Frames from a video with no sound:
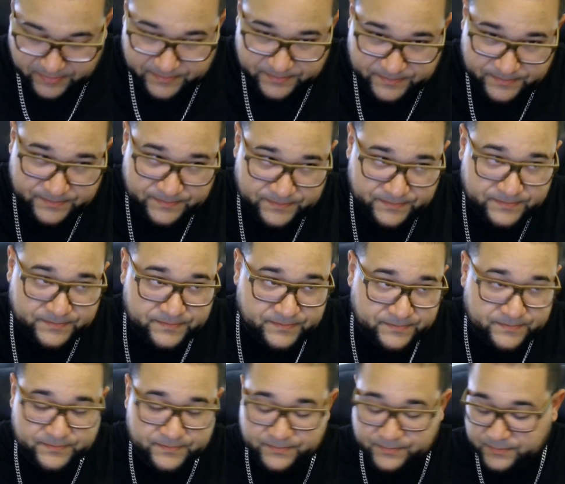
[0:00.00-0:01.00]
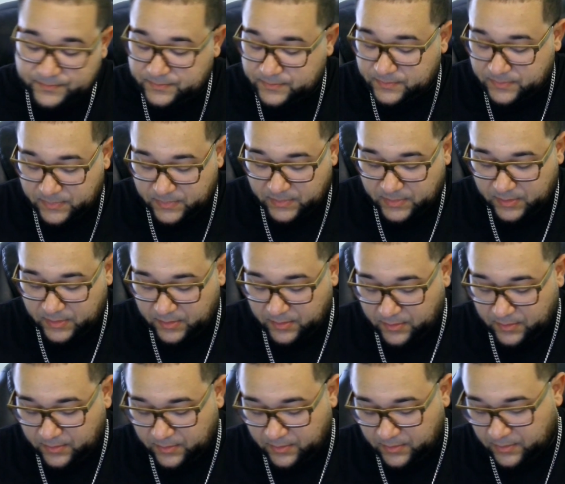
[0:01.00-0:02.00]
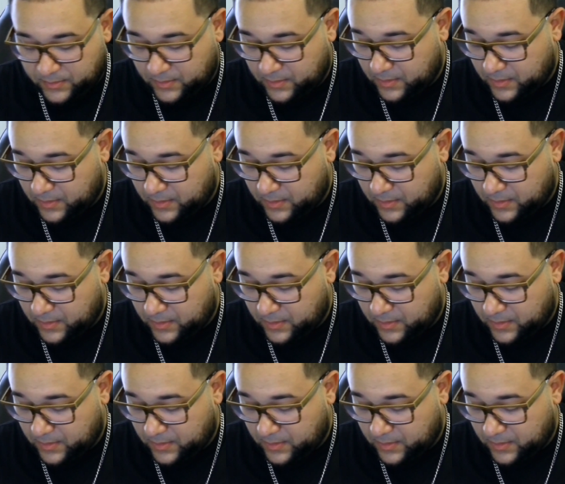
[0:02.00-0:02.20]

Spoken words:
(silence)